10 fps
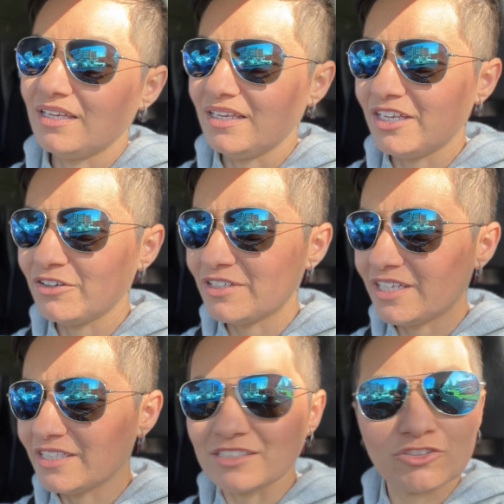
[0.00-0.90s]
And here it
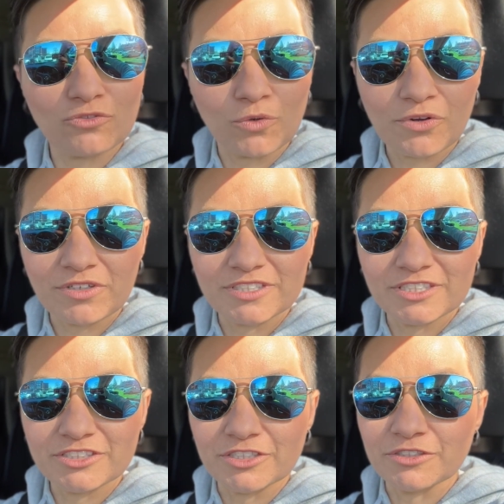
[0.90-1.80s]
is, it's
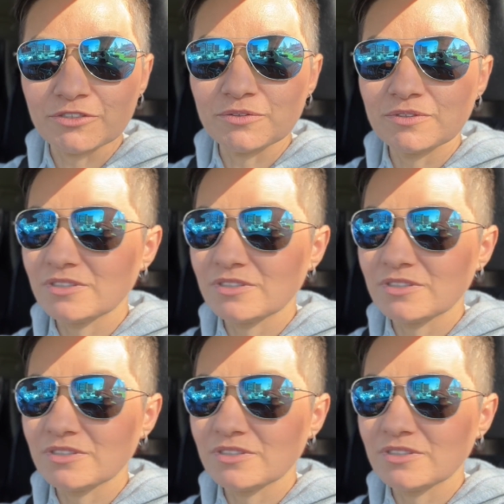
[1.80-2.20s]
4:32.